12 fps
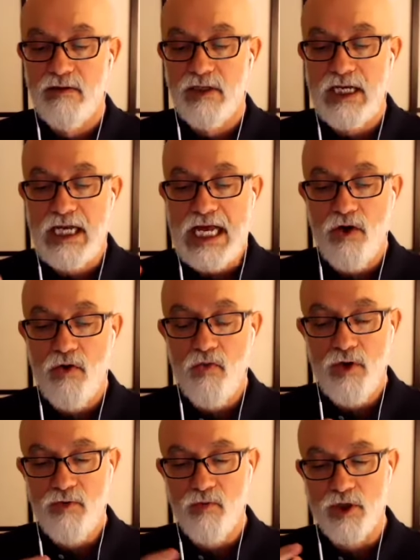how
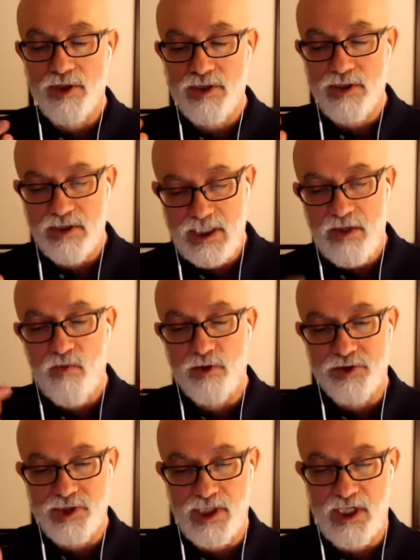we work today will
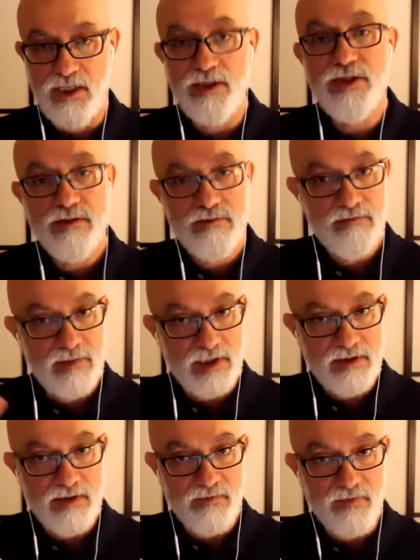change.
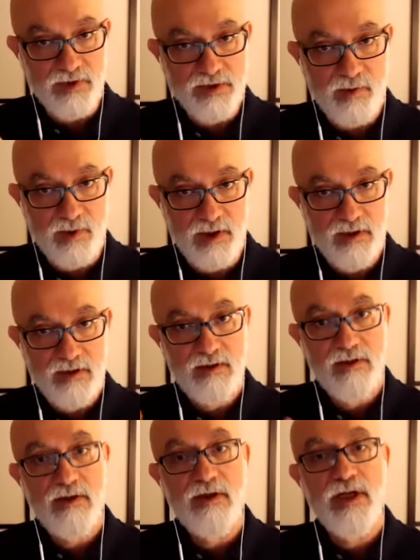That's the first part.
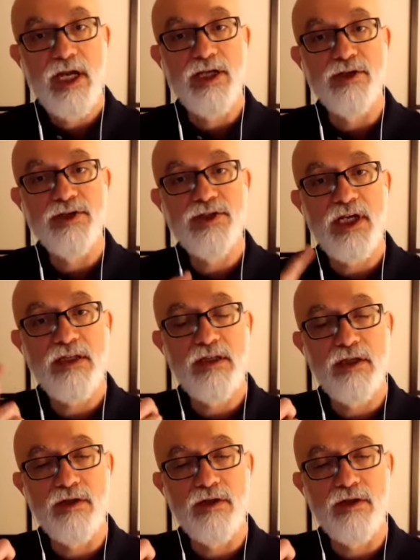Mm-hmm. And you're saying that